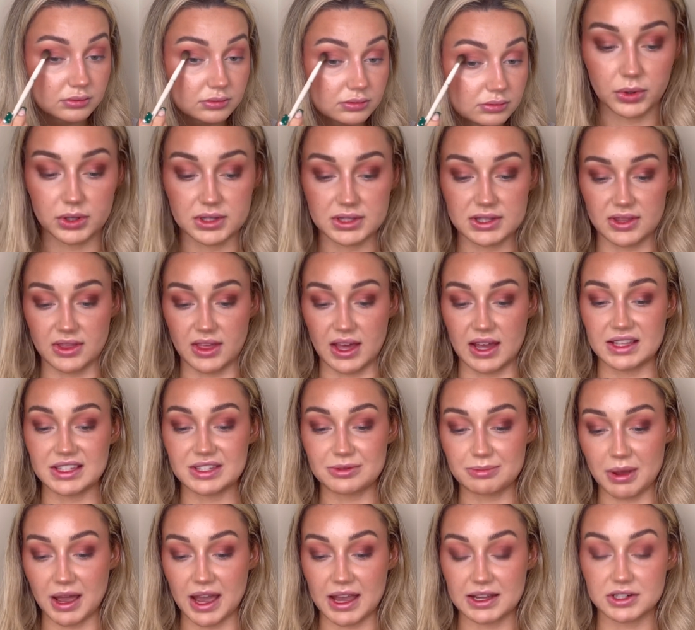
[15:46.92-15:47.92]
Once that's
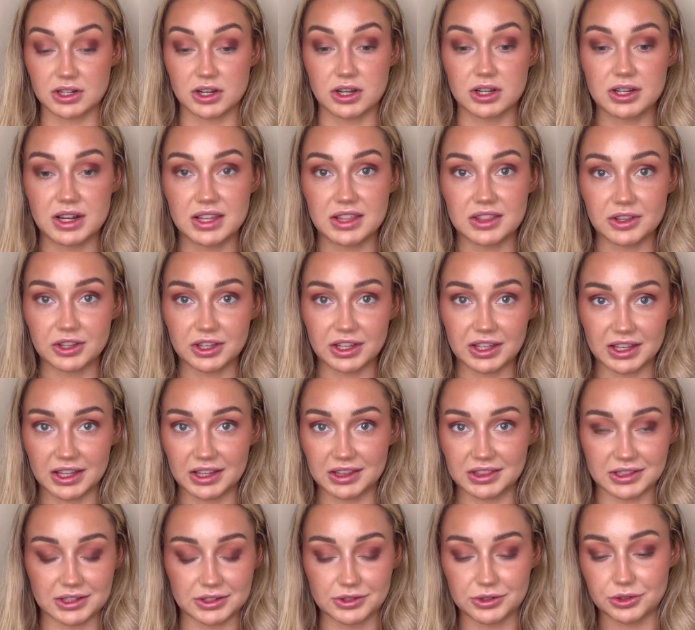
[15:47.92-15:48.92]
packed on and looking a
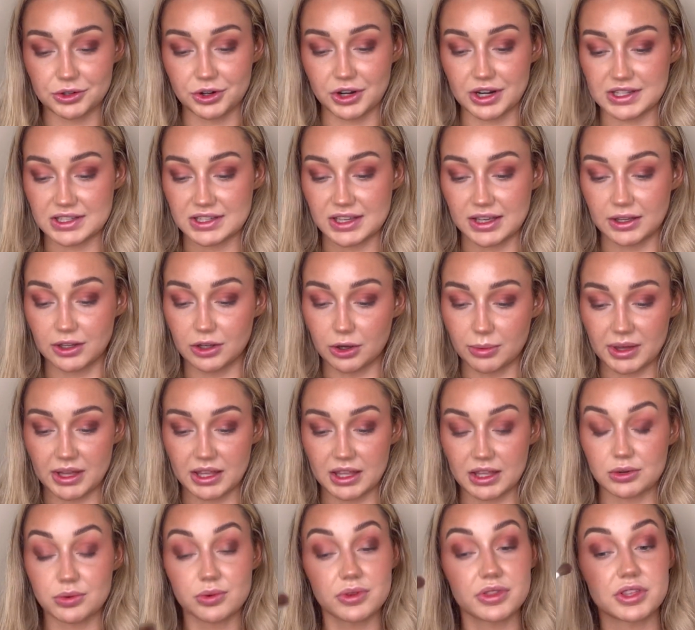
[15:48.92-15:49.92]
little crazy, I go back
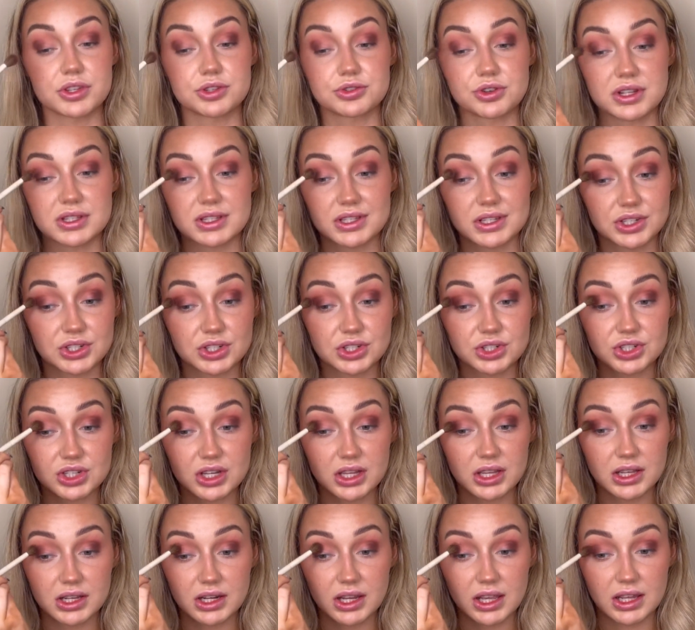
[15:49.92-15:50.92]
in with the transition
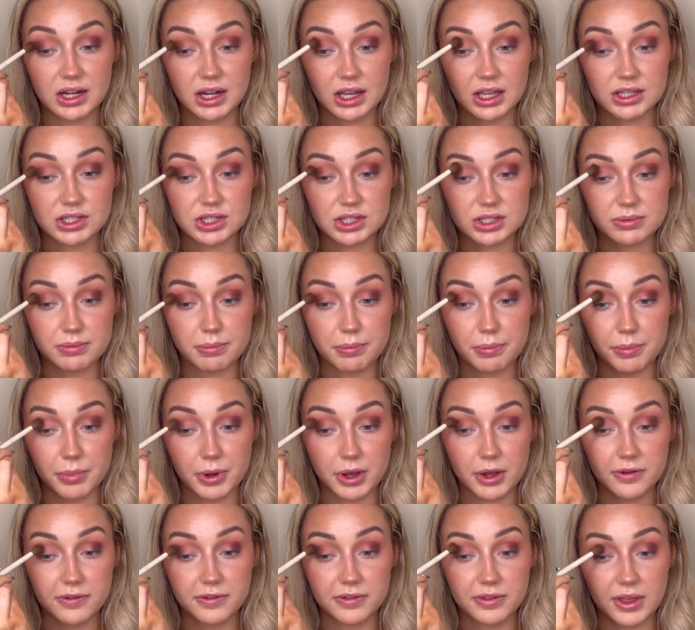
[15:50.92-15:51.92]
shade and I just
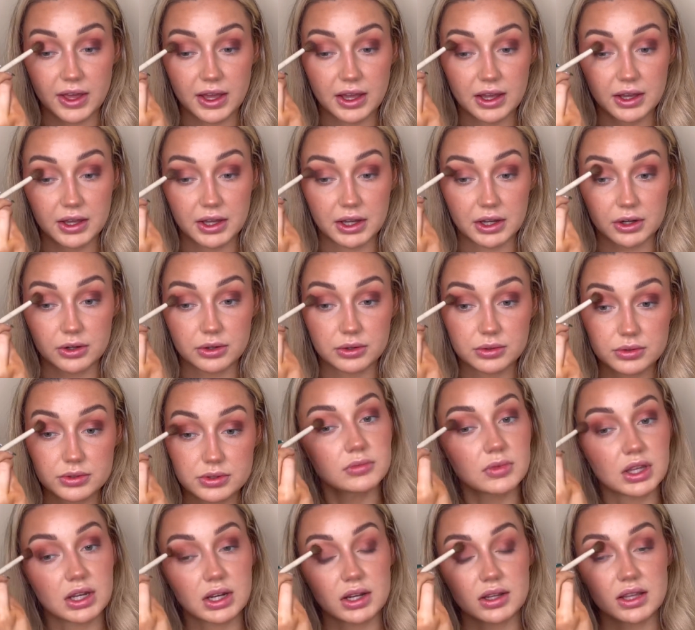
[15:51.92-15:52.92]
buff that out.
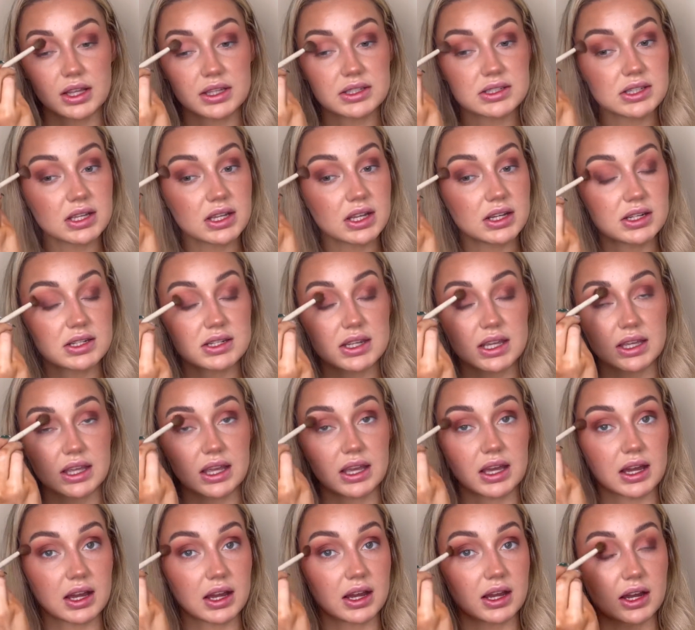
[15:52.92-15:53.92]
And I like to kind of take
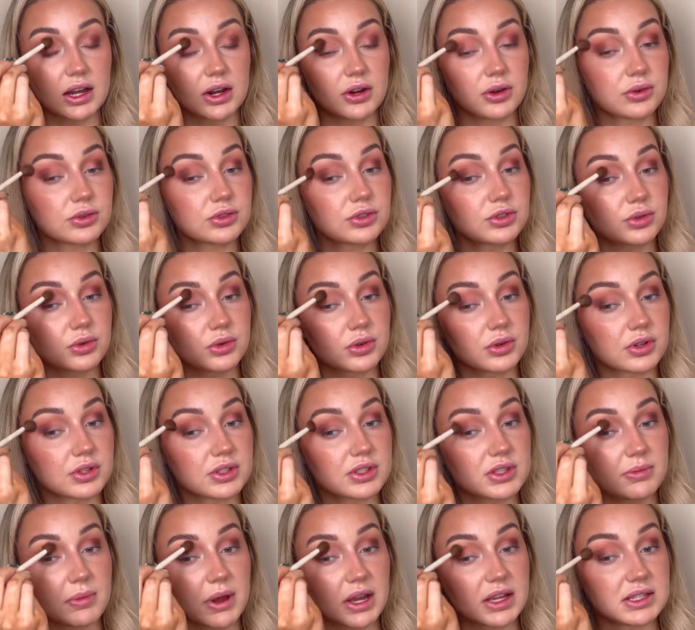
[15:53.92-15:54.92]
it out
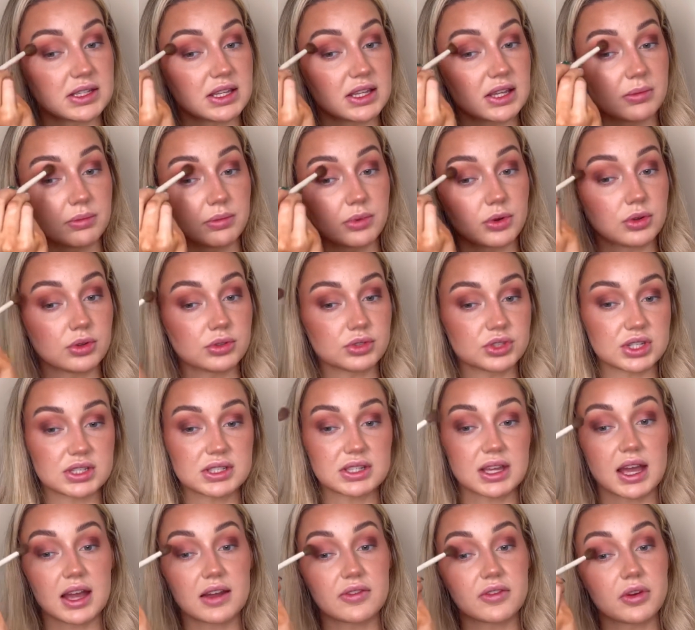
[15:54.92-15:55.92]
towards my temple just to
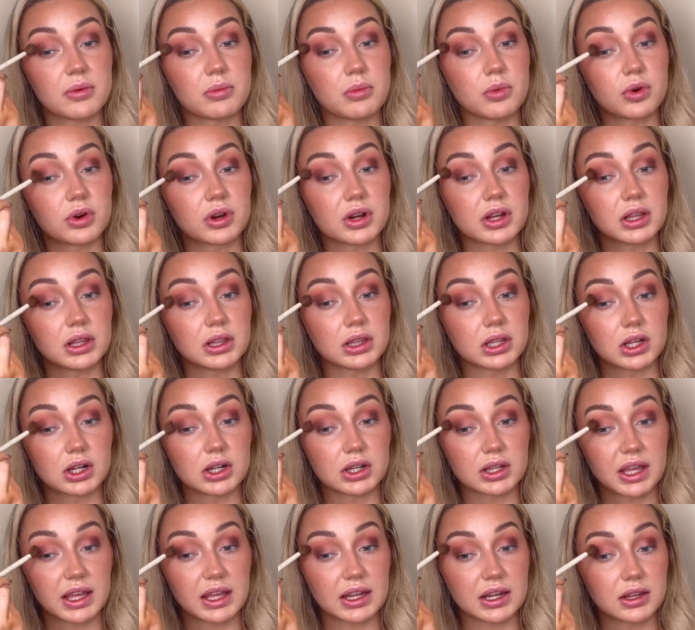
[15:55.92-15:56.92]
have a more
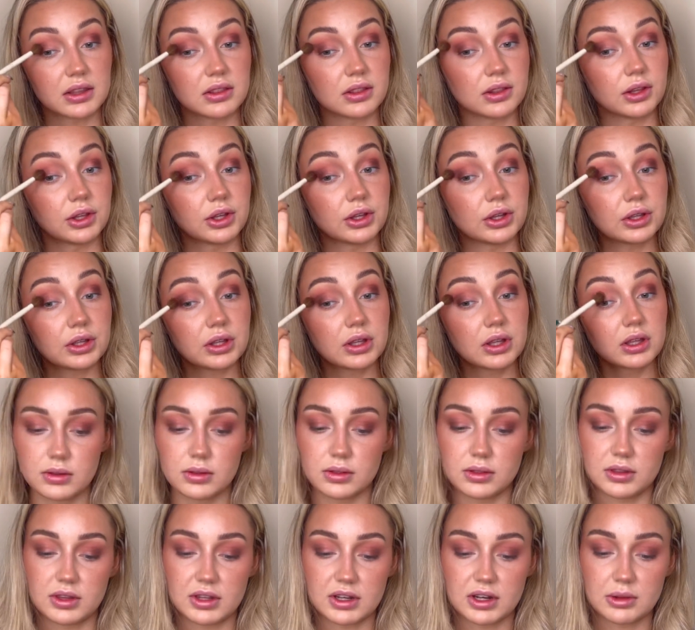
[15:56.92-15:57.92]
elongated look.
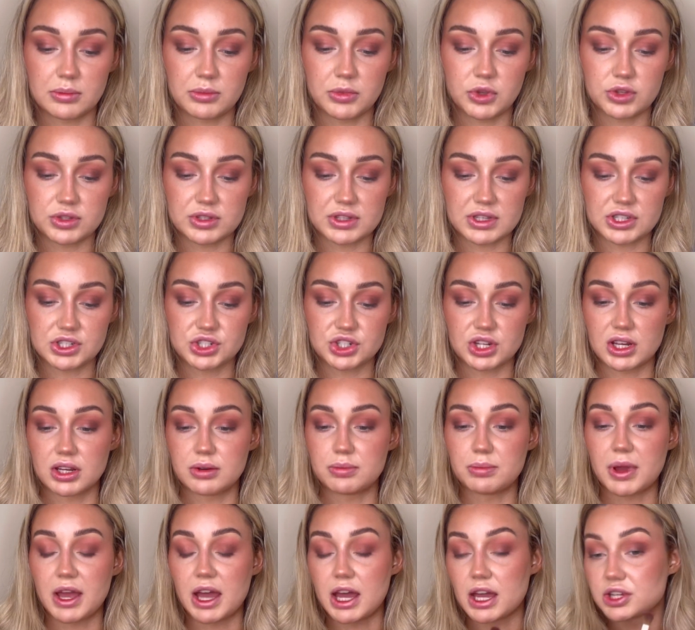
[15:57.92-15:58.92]
Then I'm using shade
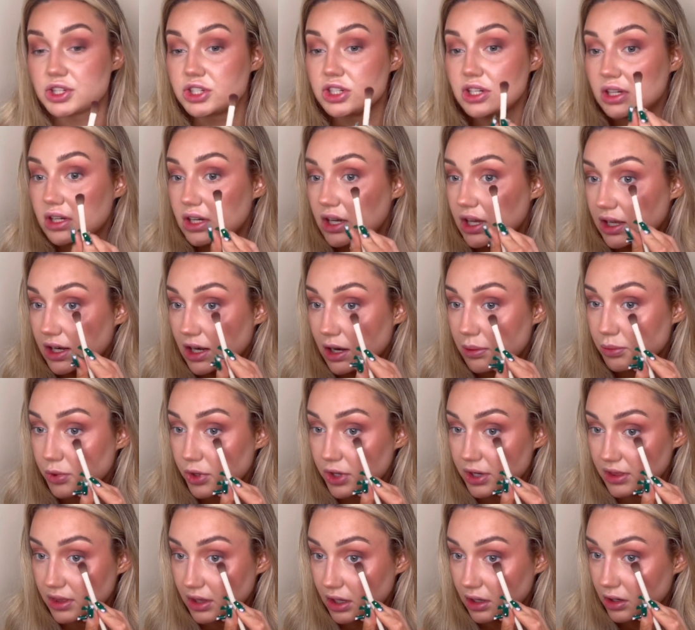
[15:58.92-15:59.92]
Passion and I'm
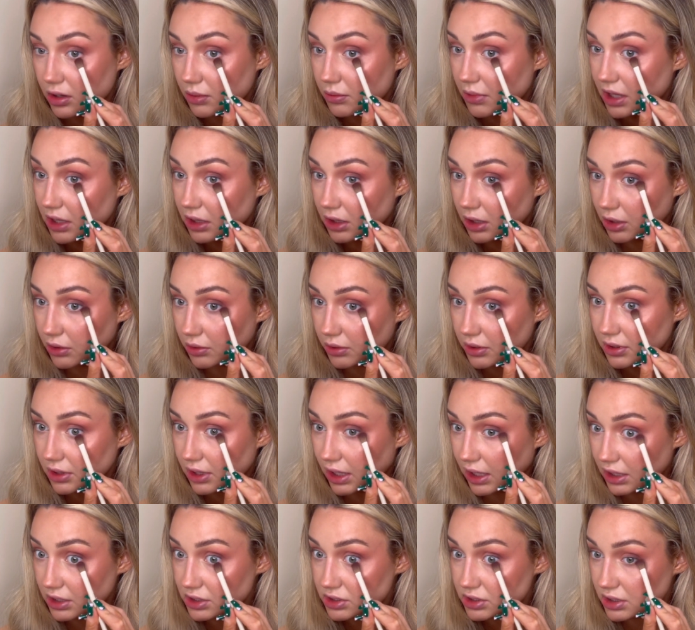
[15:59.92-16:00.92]
putting that on my lower
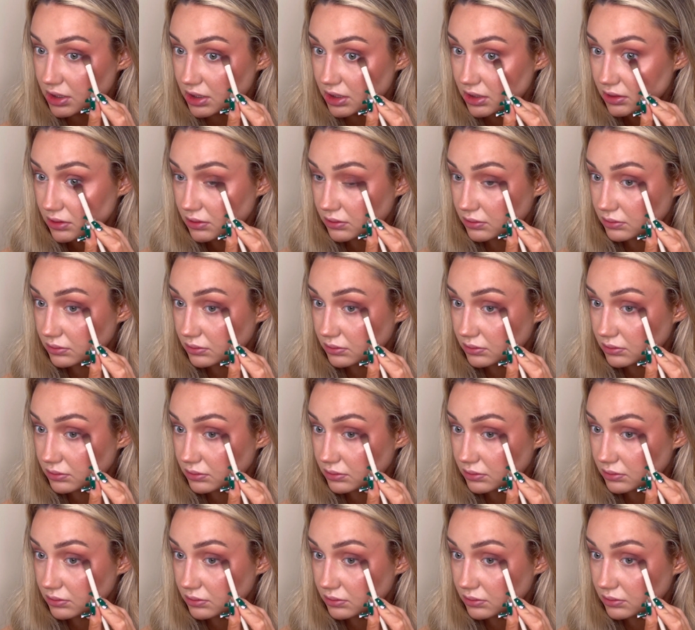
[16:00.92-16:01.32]
lash line.